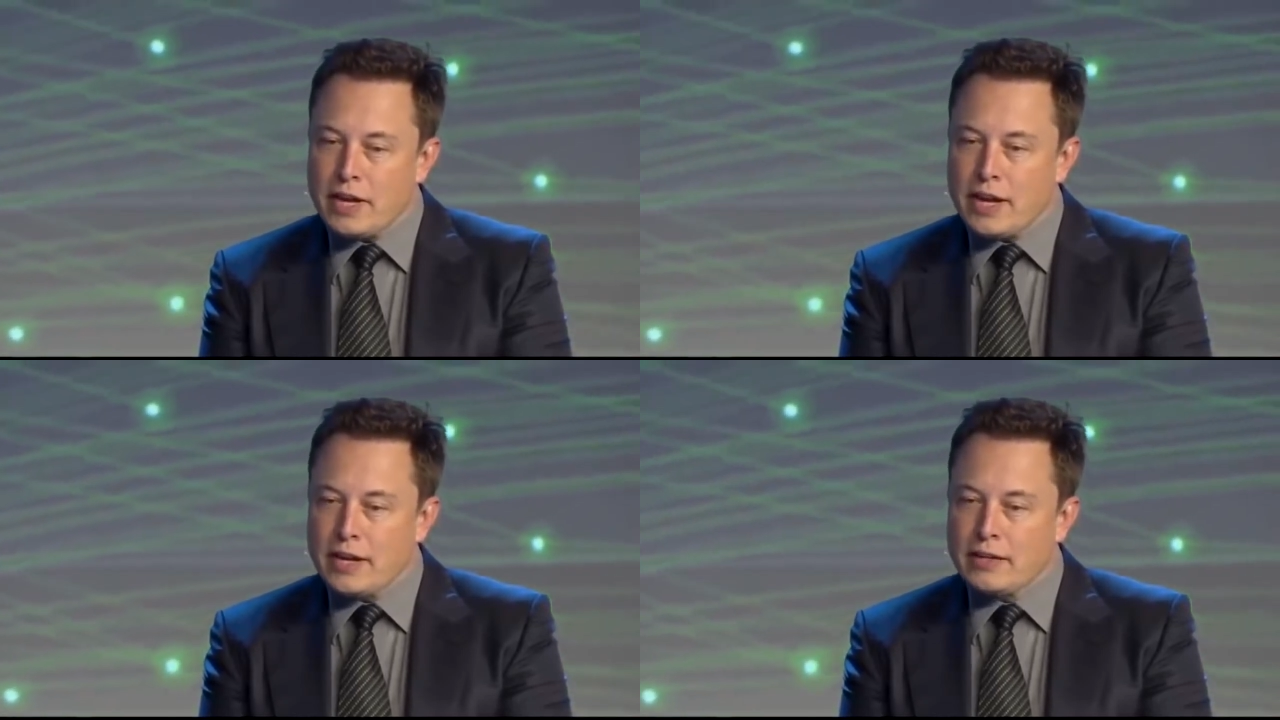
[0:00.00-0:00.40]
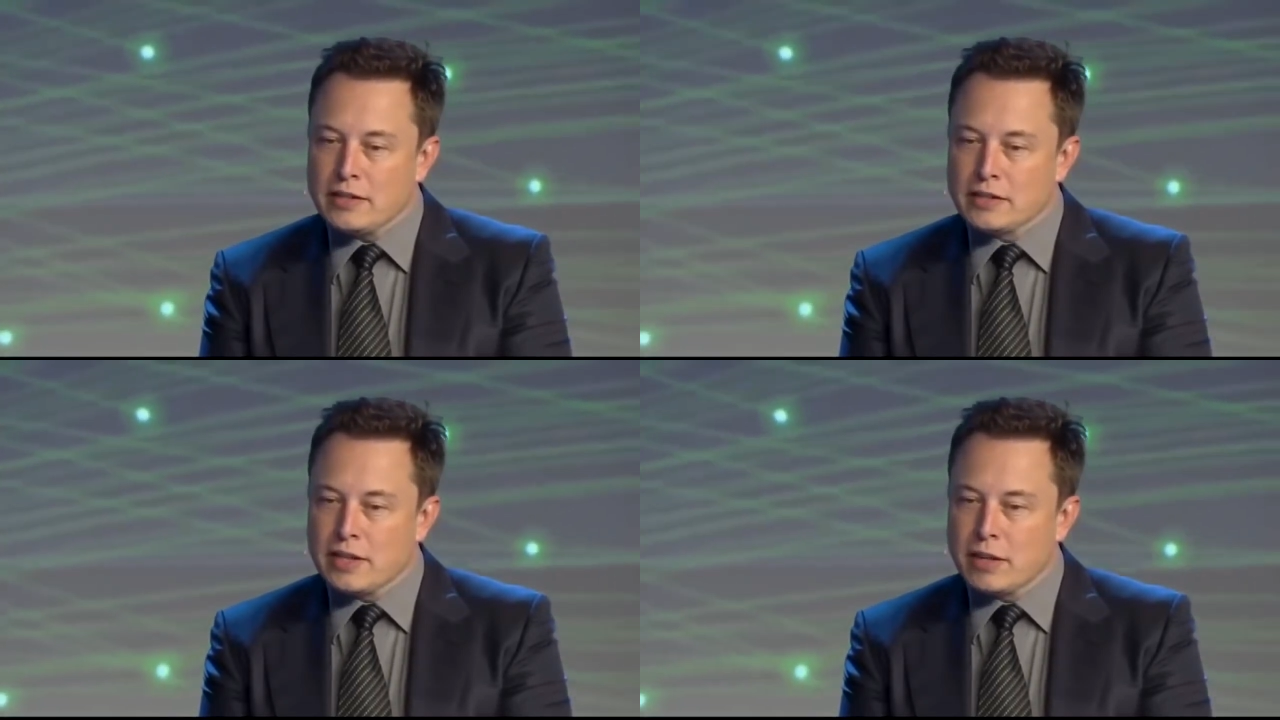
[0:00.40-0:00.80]
and
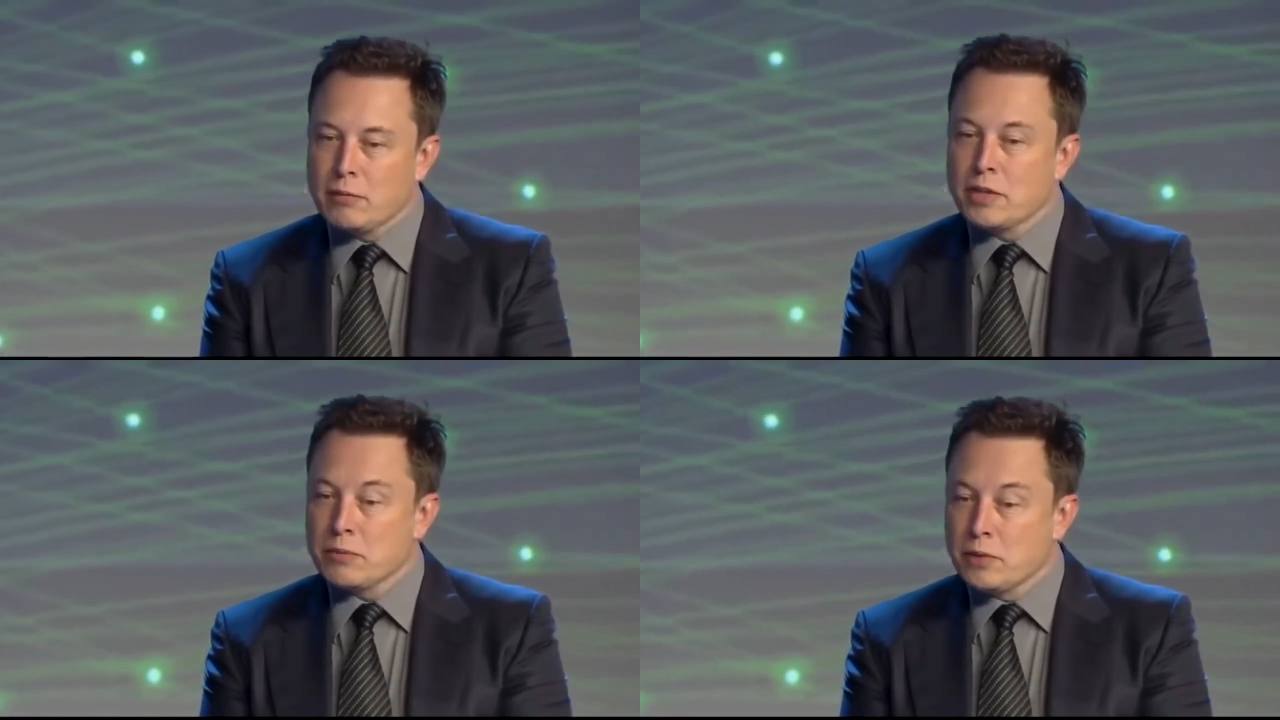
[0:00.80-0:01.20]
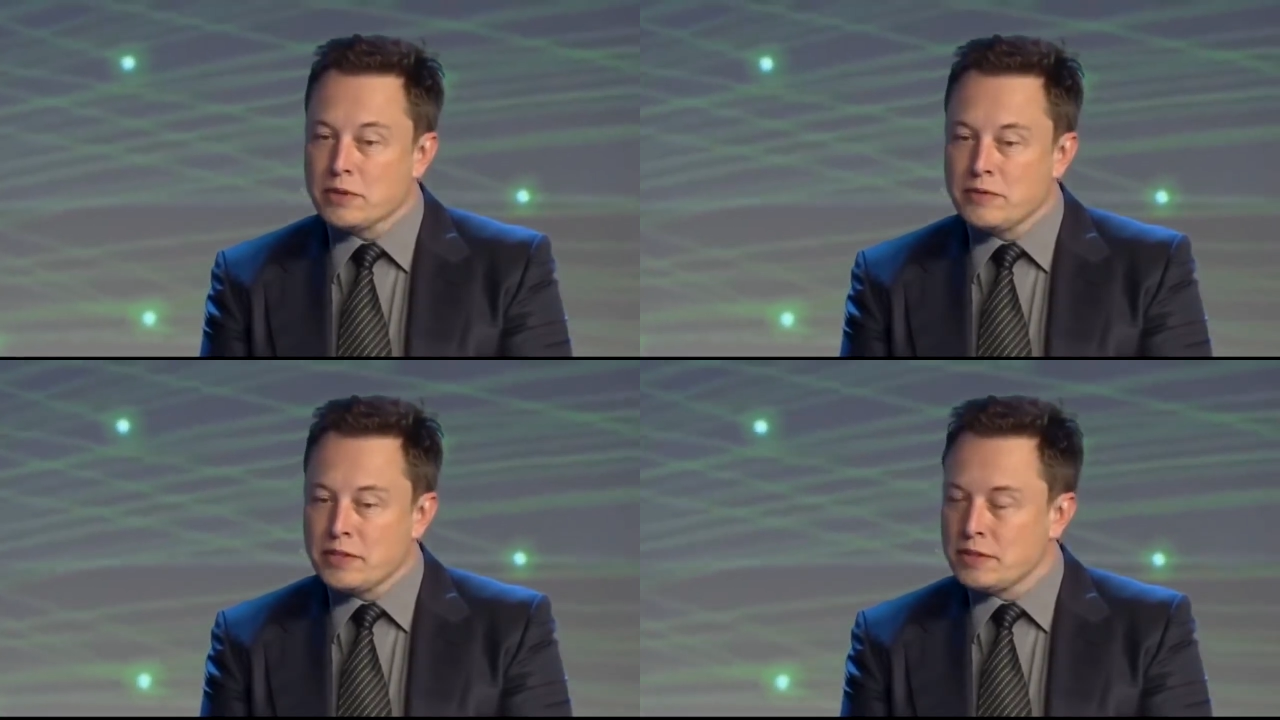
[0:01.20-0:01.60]
it's getting much more
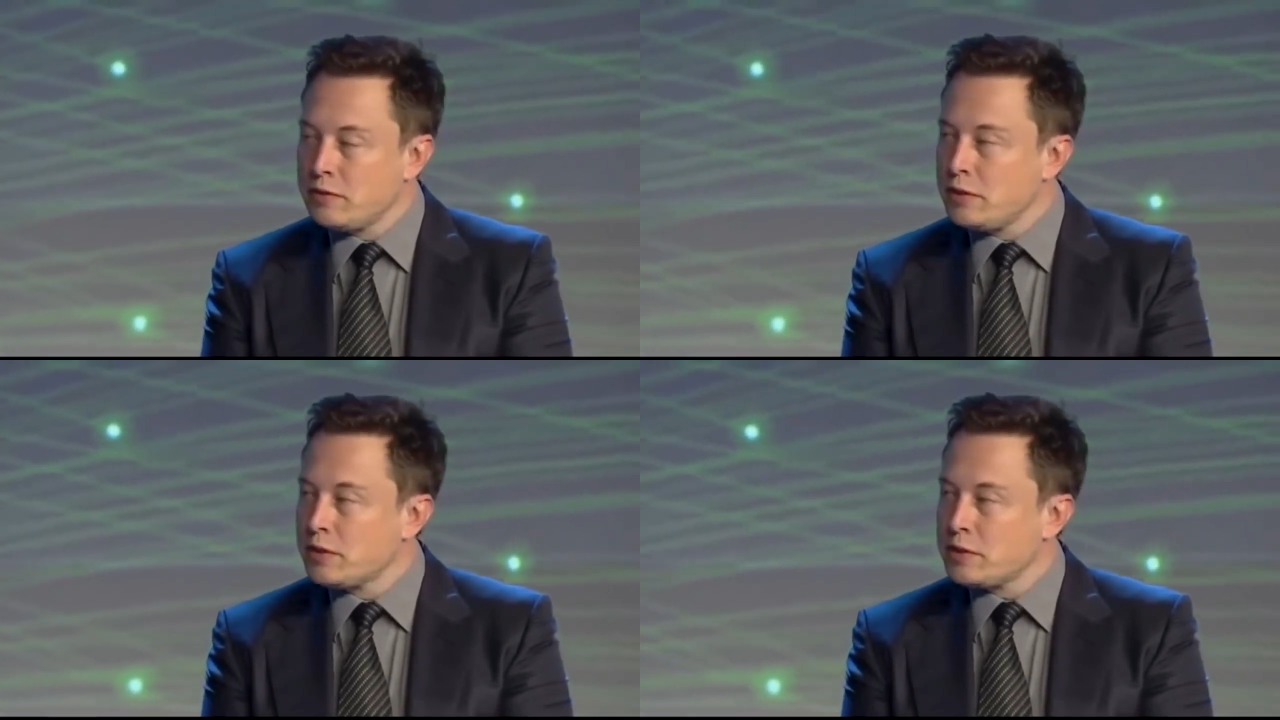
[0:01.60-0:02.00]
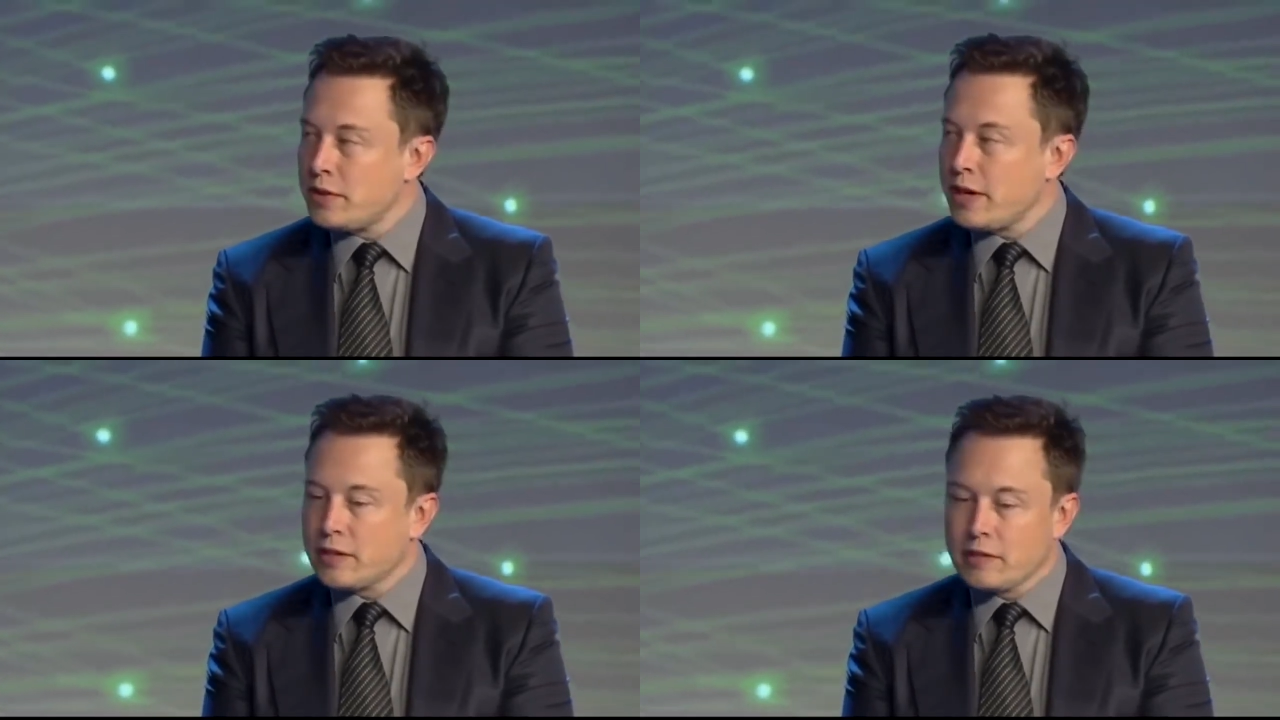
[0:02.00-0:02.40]
expensive to
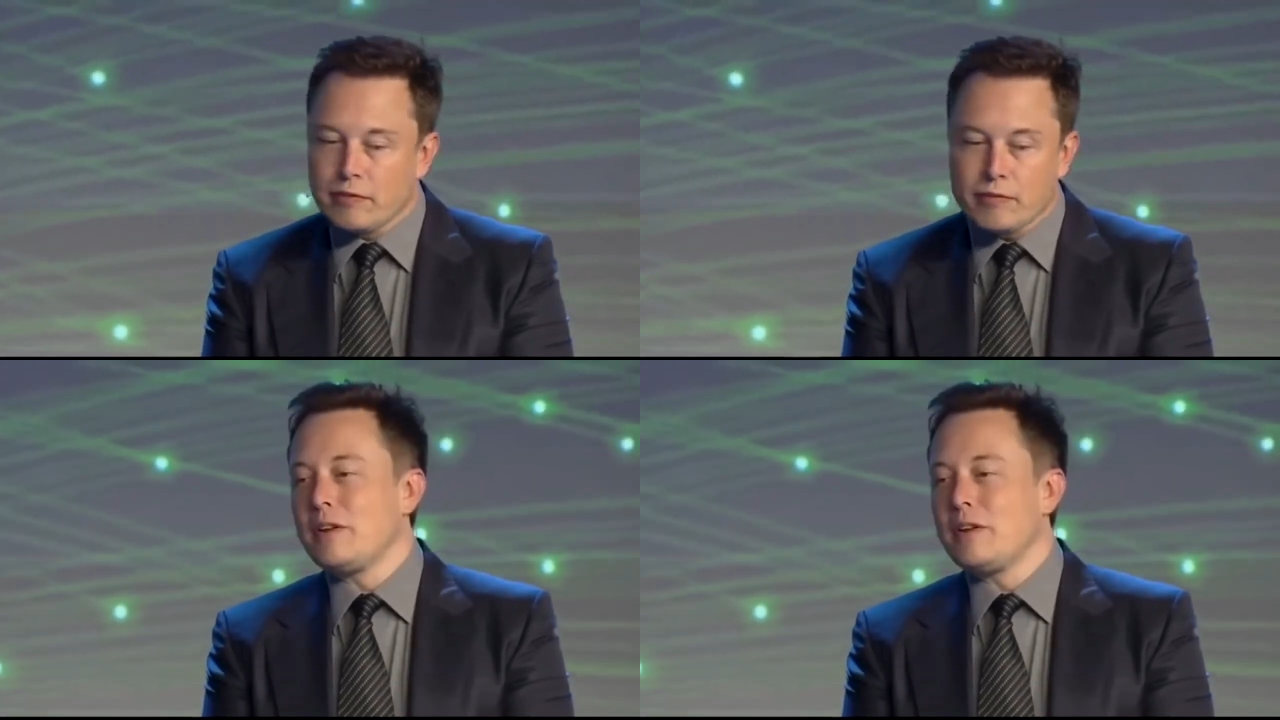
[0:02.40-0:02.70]
extract them.